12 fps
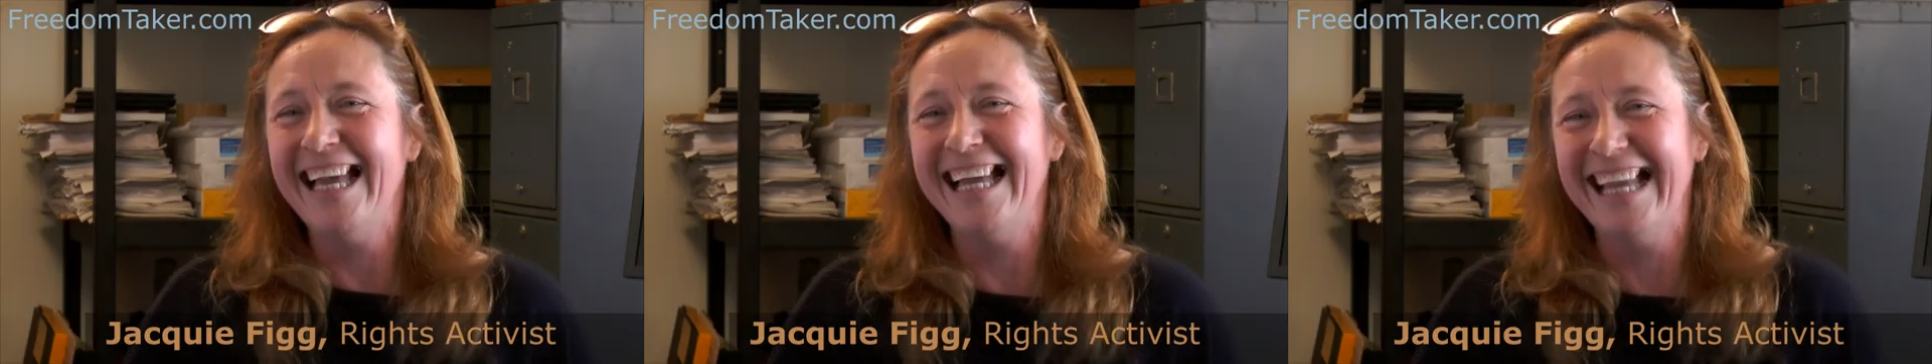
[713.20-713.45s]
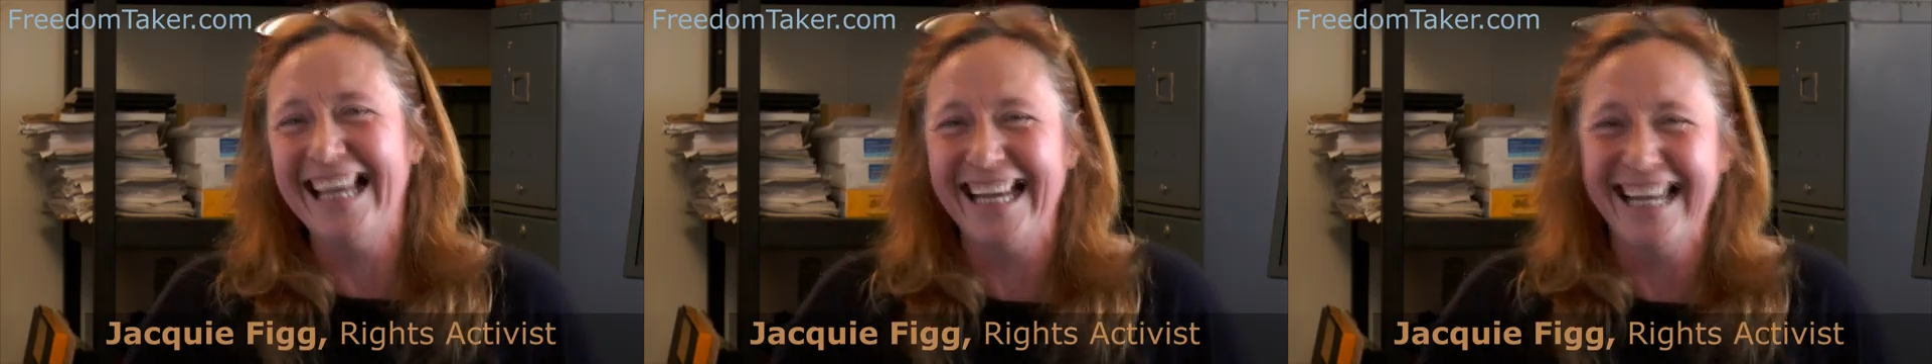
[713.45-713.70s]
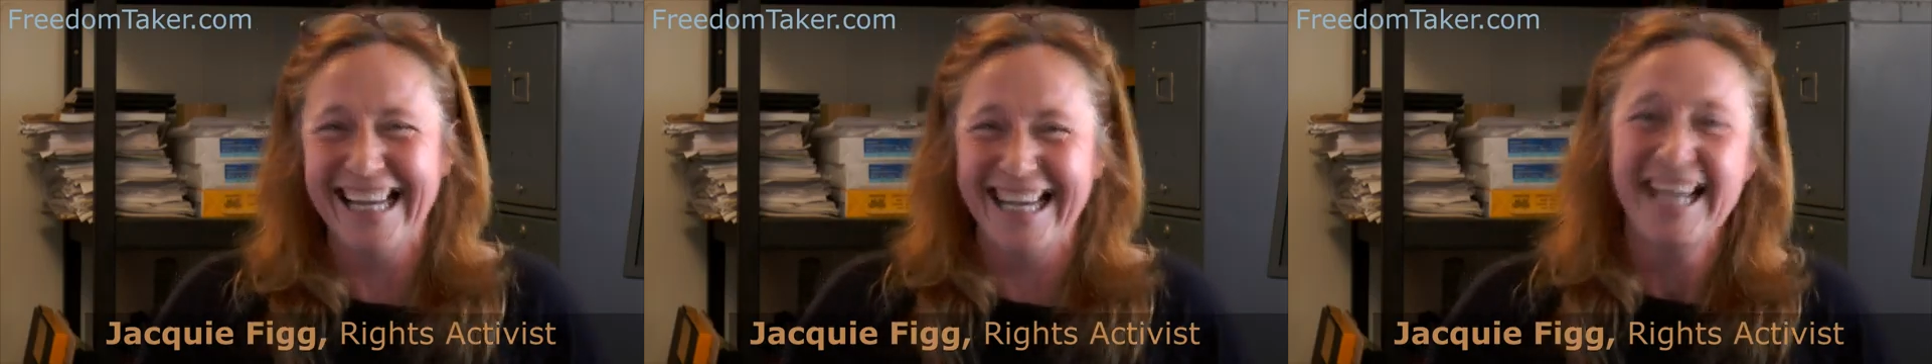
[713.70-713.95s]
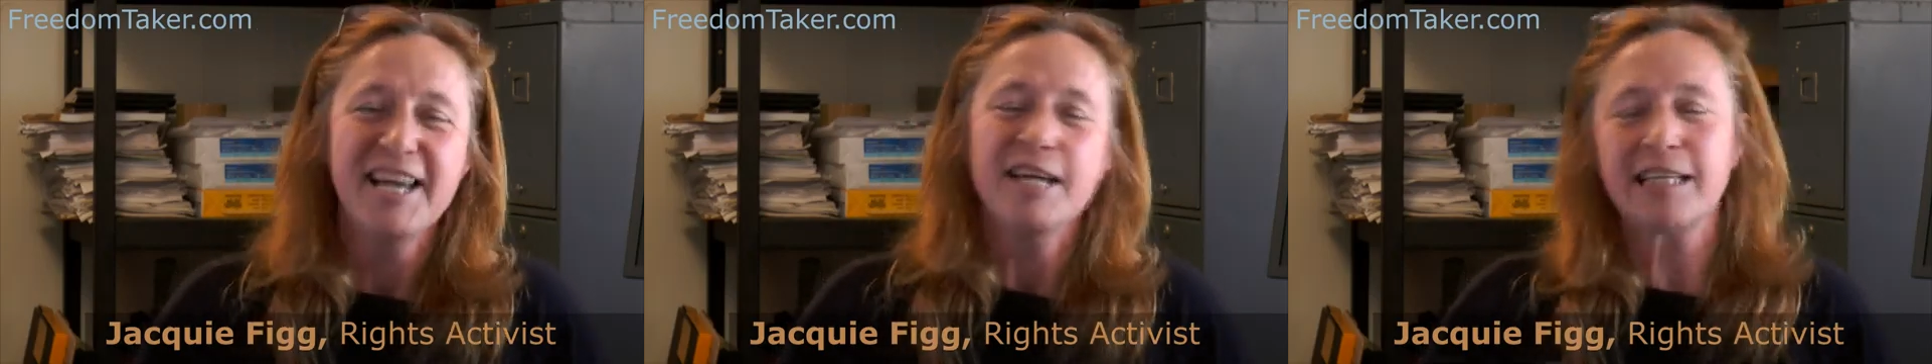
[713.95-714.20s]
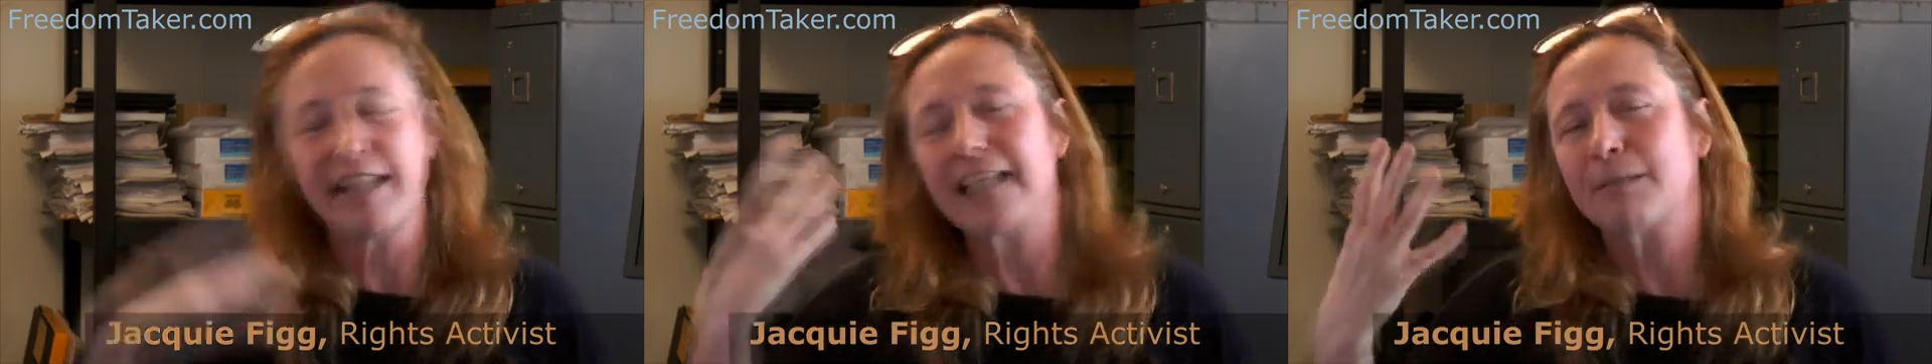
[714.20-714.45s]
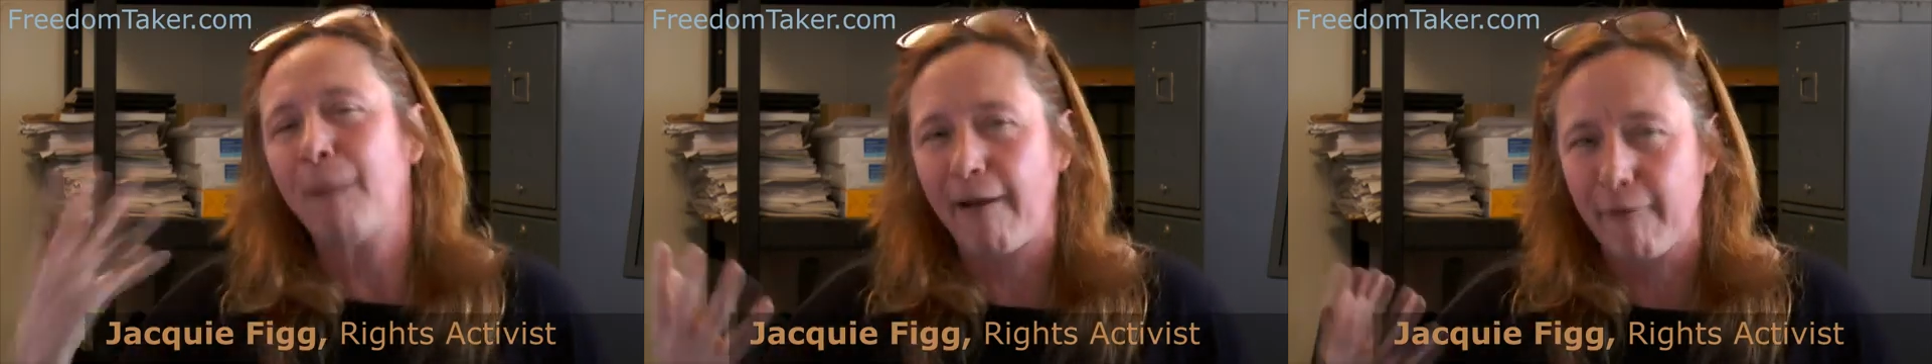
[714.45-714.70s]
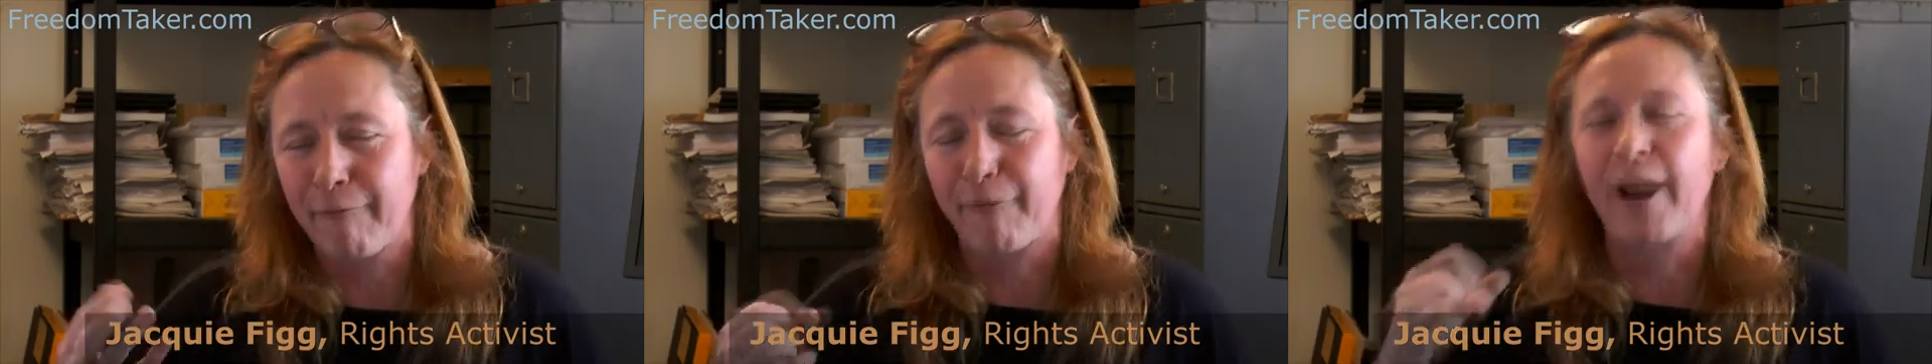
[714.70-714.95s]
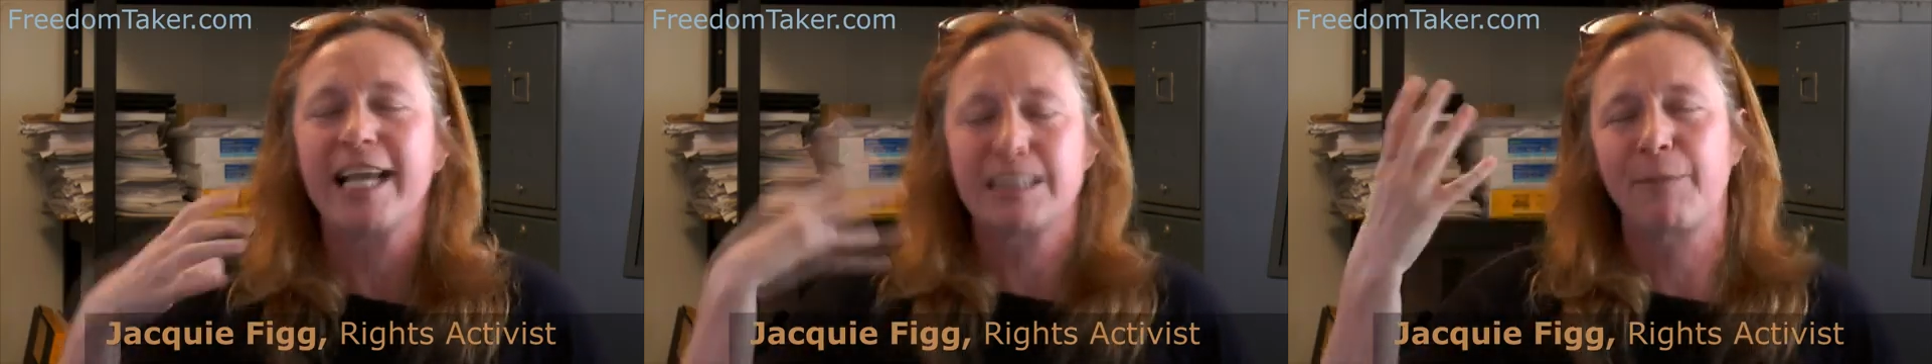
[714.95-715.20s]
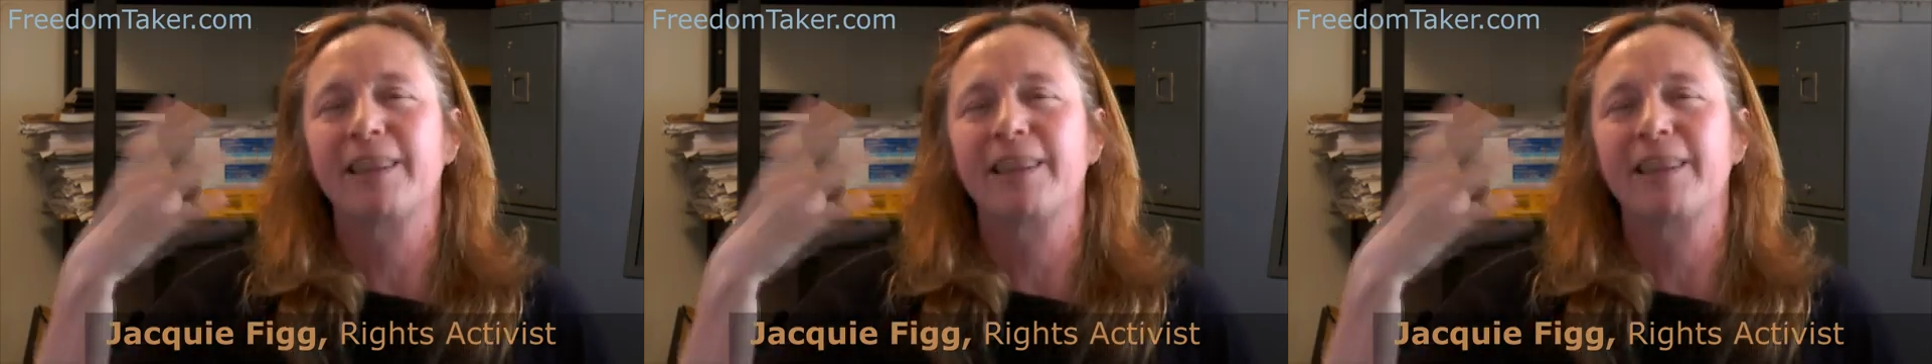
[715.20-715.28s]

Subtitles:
Then that's paraphrased,